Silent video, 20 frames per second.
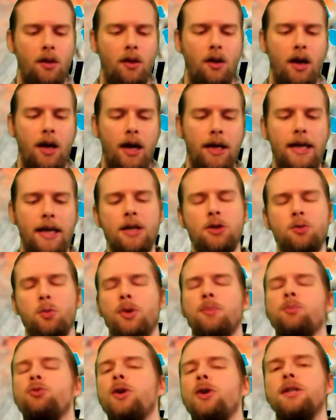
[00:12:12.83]
I guess what I'm
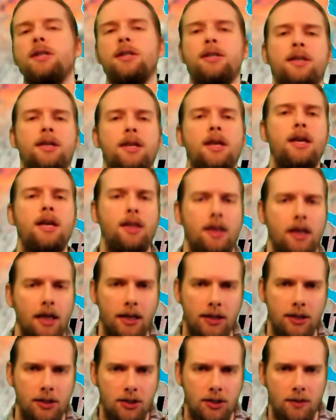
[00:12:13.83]
trying to say in
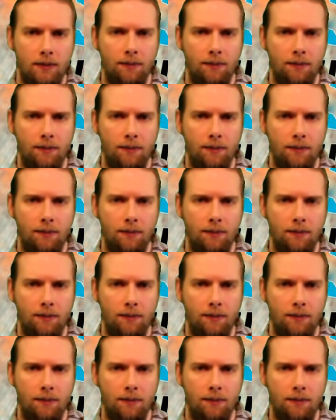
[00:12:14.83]
this,